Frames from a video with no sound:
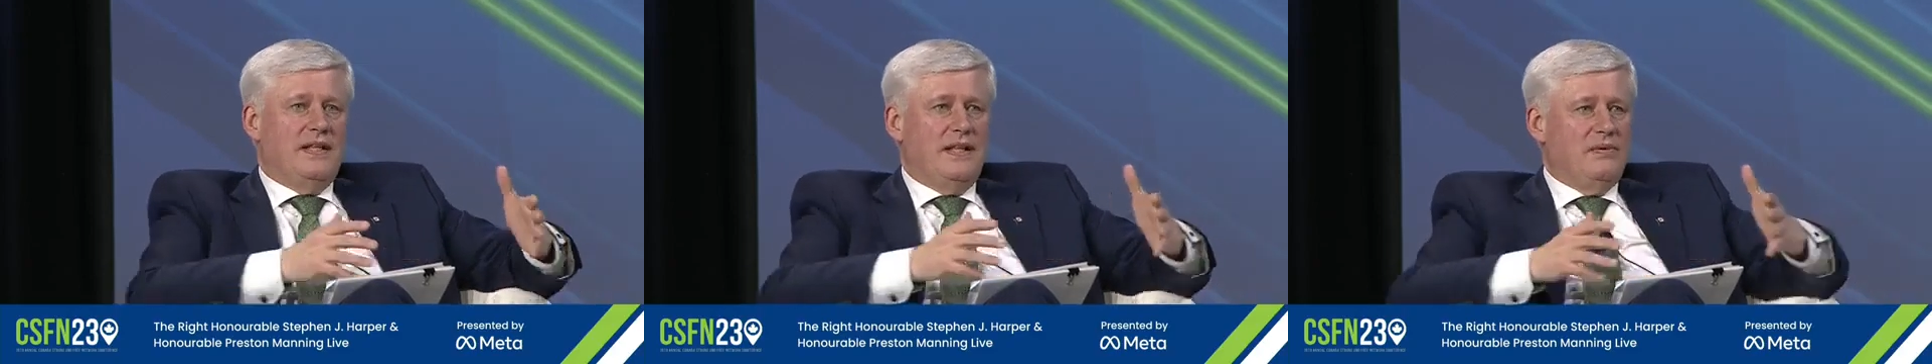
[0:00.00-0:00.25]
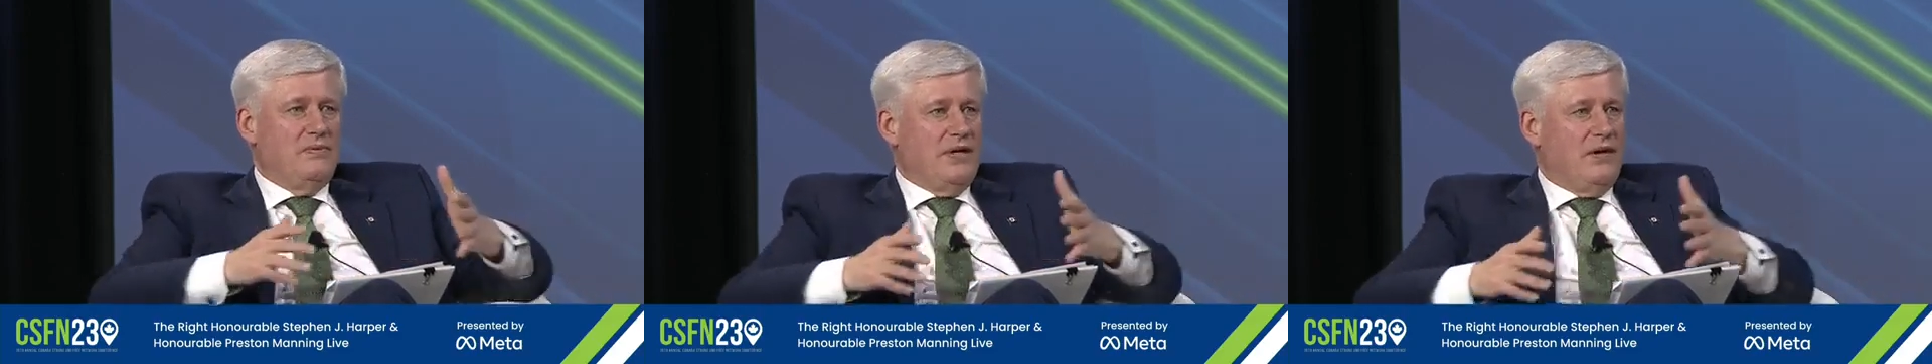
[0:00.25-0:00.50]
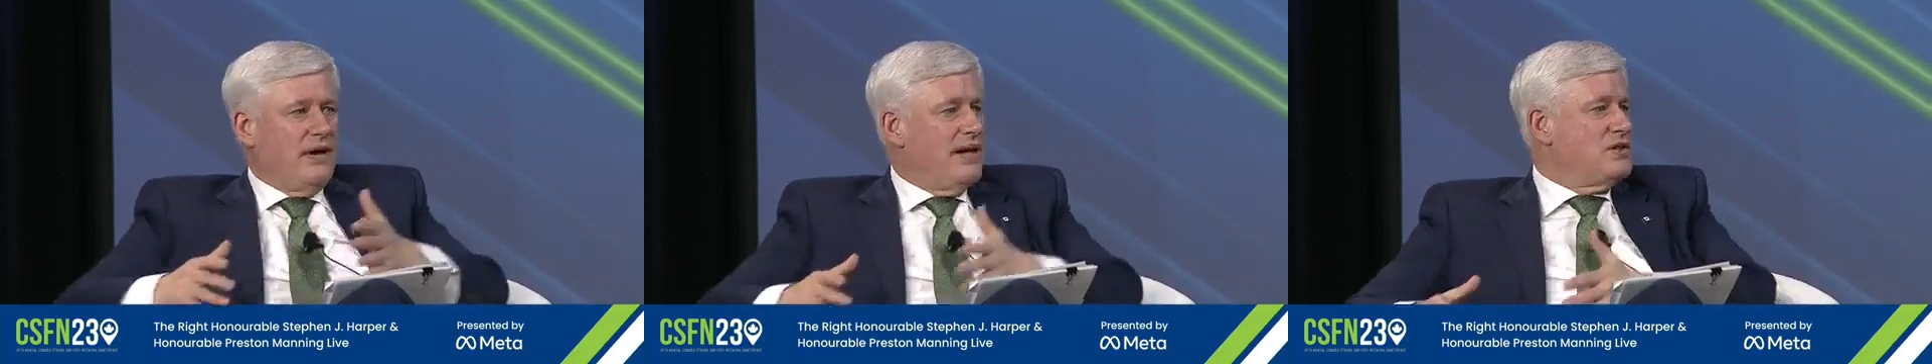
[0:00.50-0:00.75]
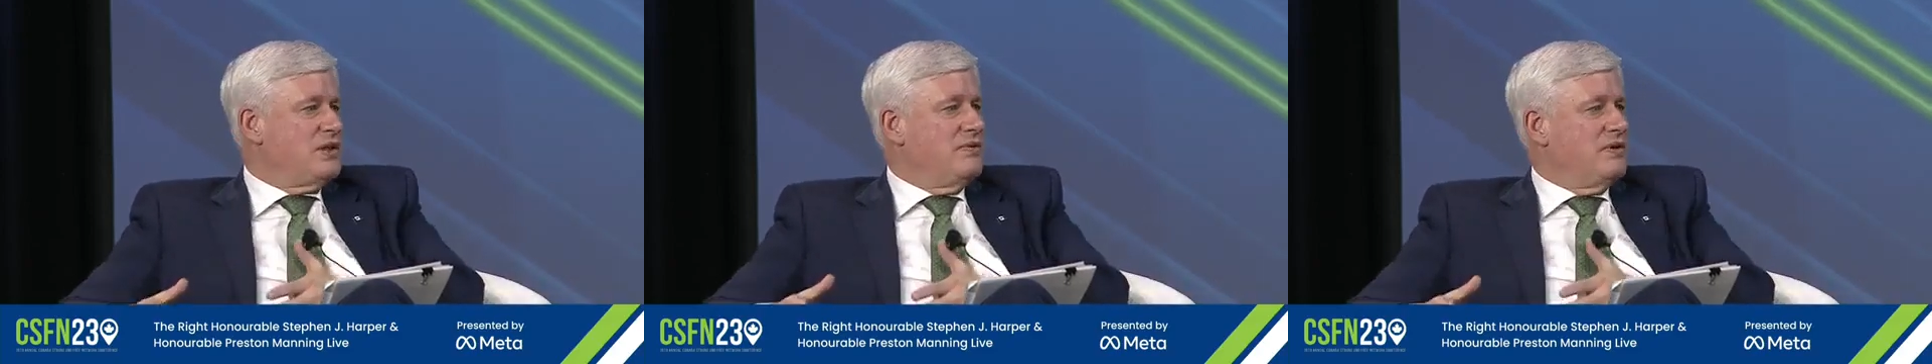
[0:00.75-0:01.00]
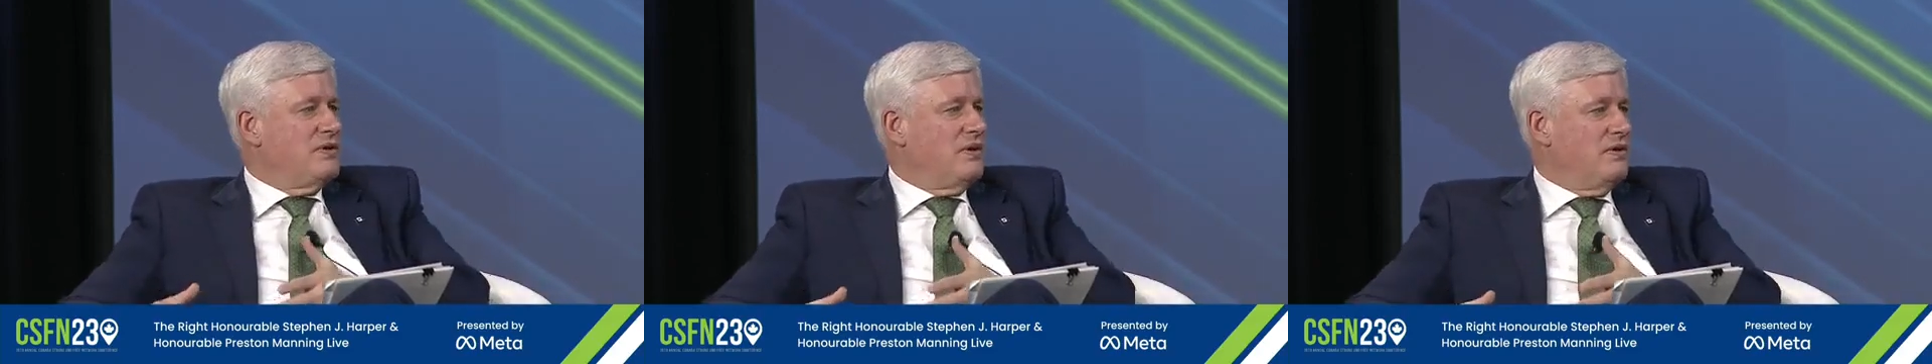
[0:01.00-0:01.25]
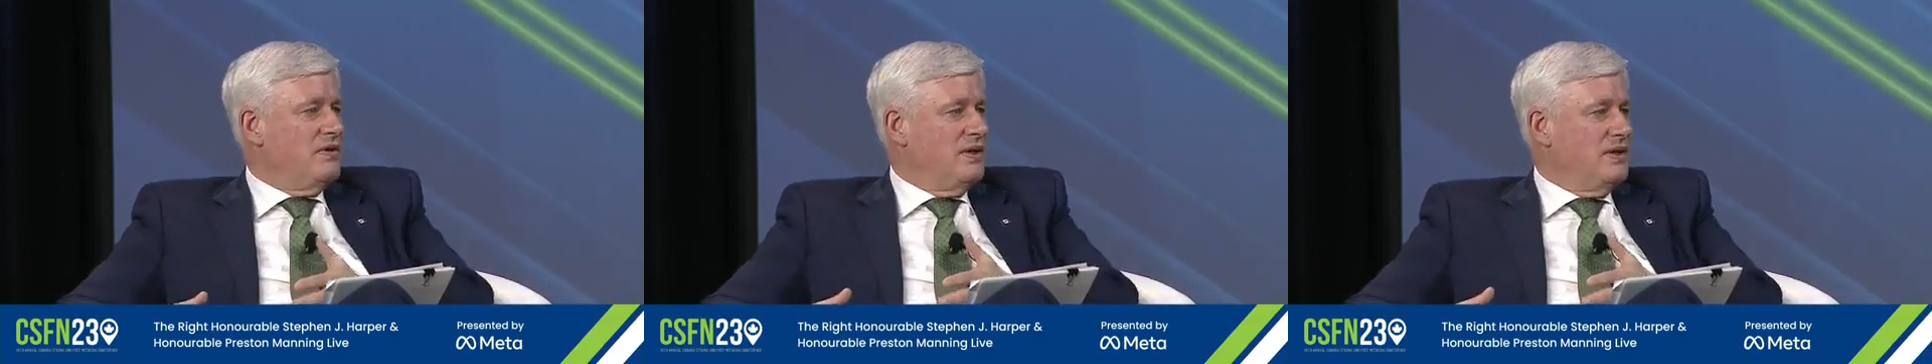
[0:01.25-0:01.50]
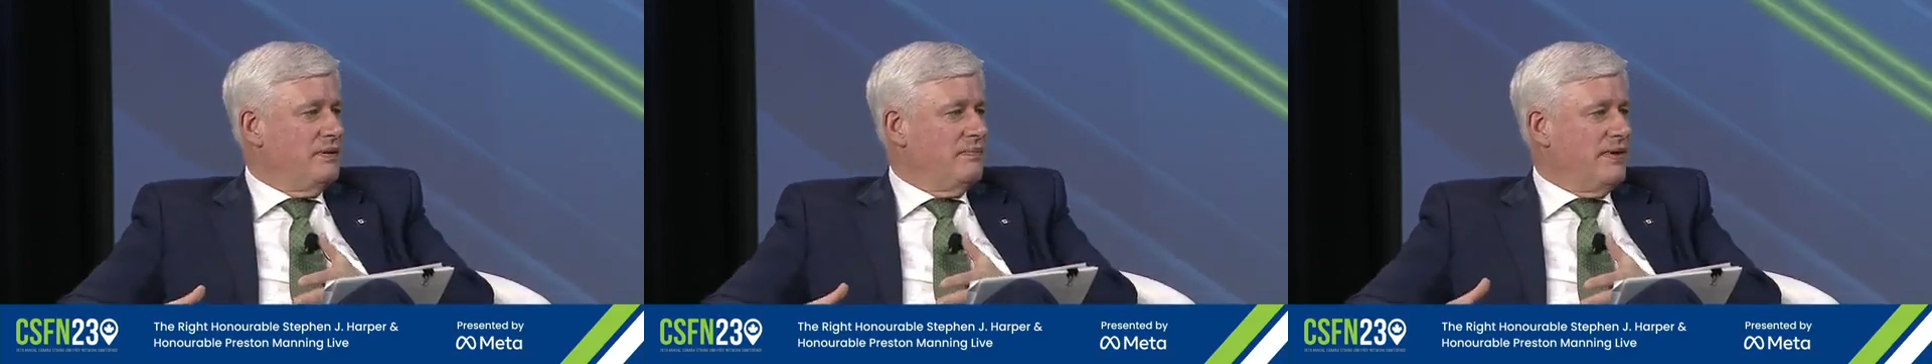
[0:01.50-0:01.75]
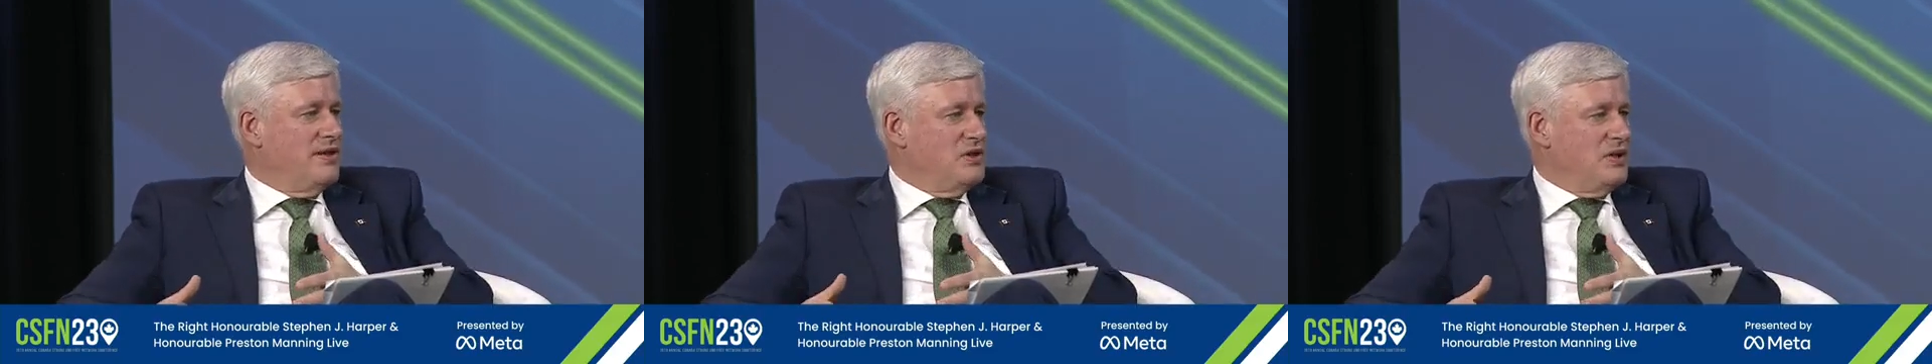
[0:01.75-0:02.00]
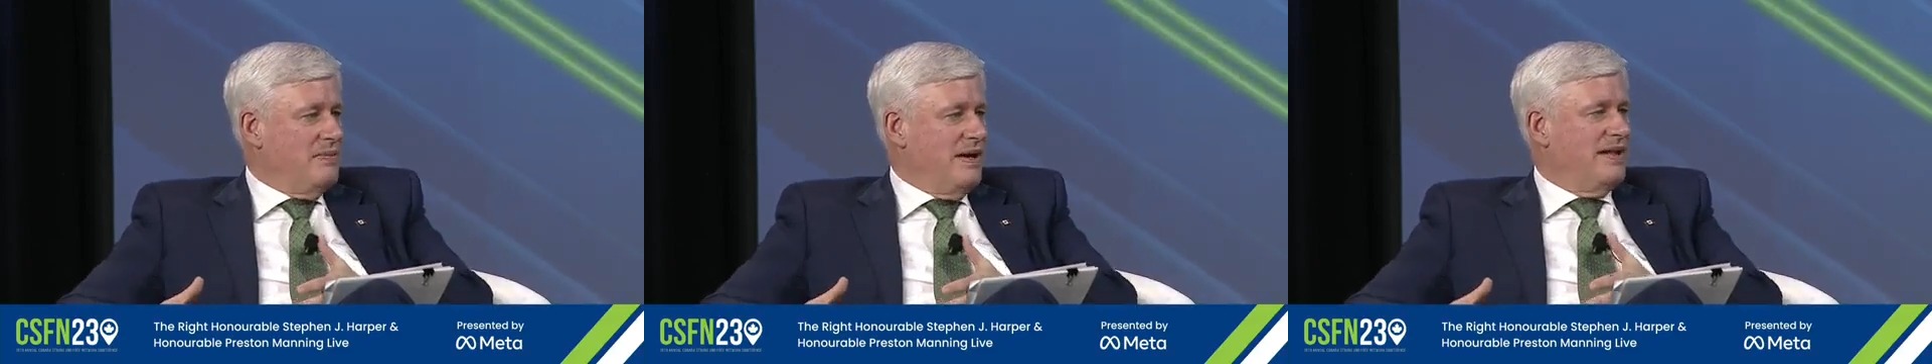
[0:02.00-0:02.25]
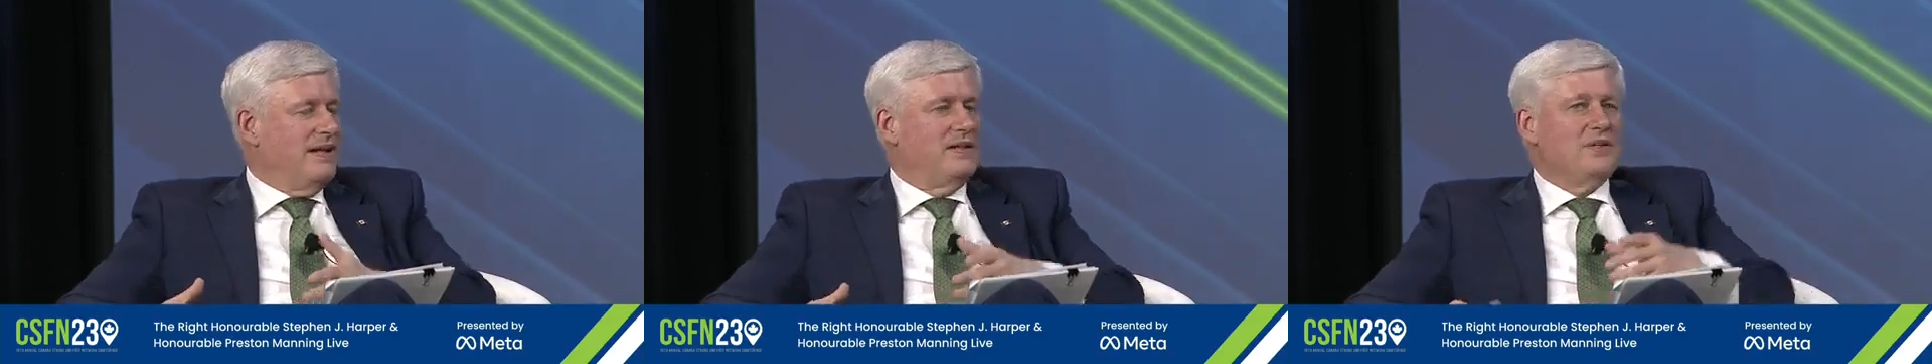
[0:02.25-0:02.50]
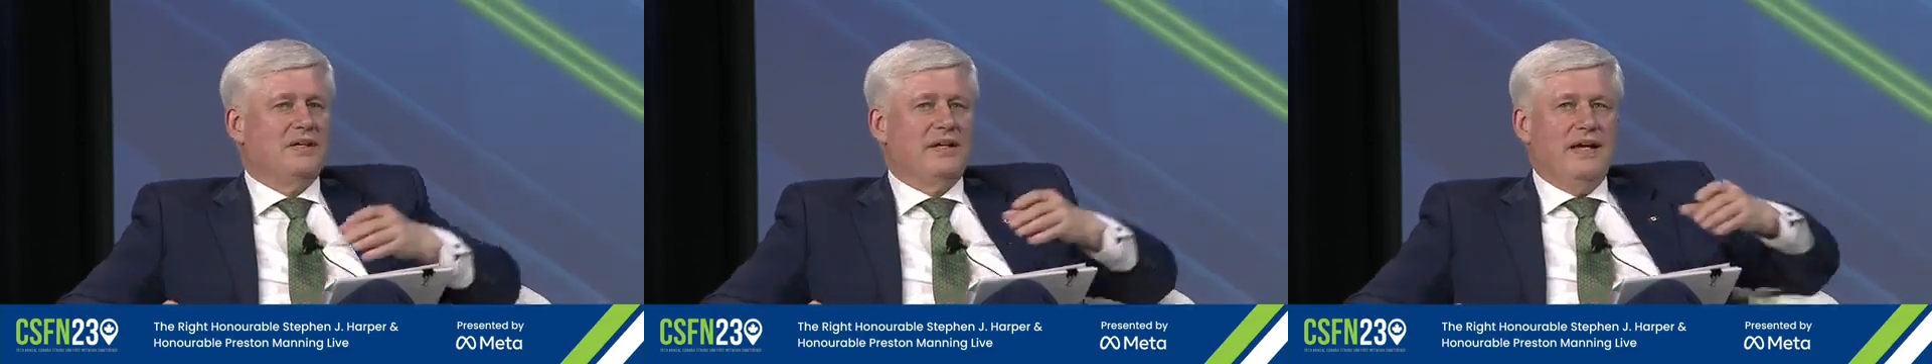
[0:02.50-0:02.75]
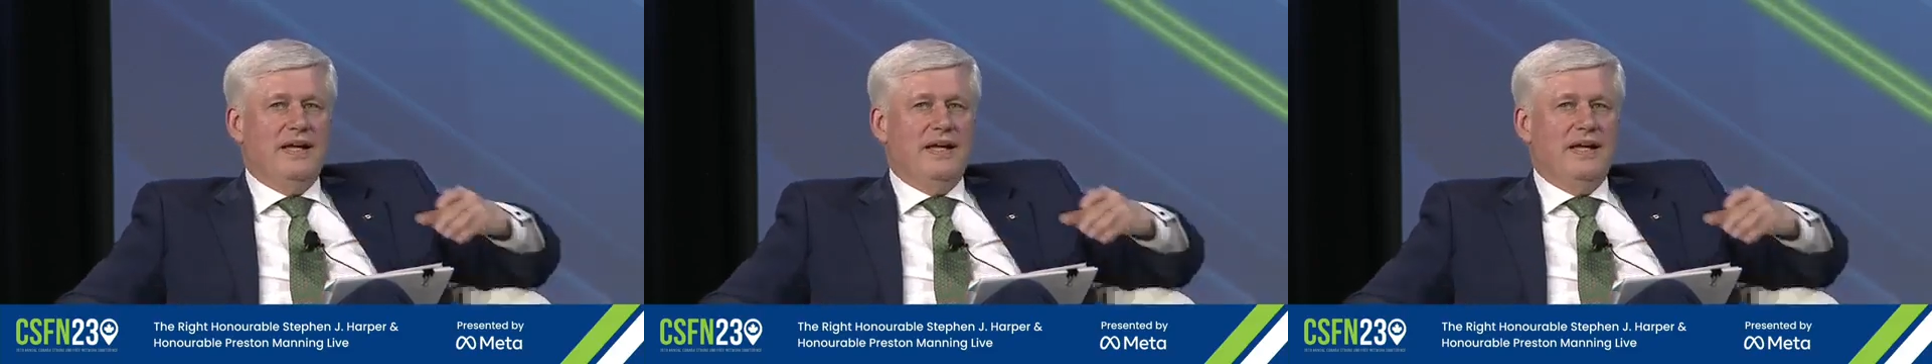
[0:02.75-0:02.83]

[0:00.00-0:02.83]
and then we gradually returned the budget to balance,